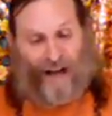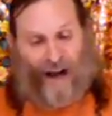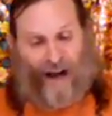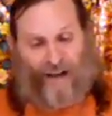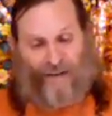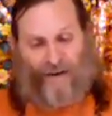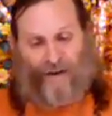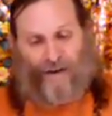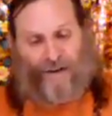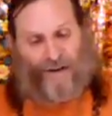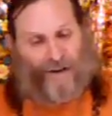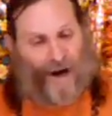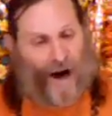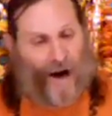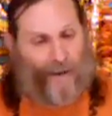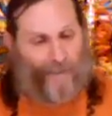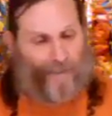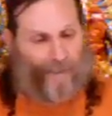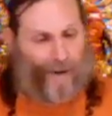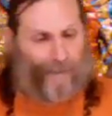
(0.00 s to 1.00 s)
others,
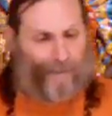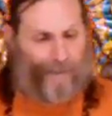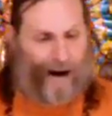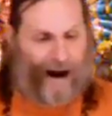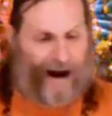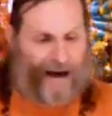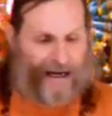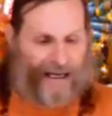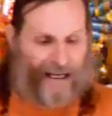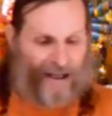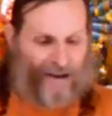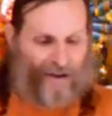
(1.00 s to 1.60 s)
Brahmani,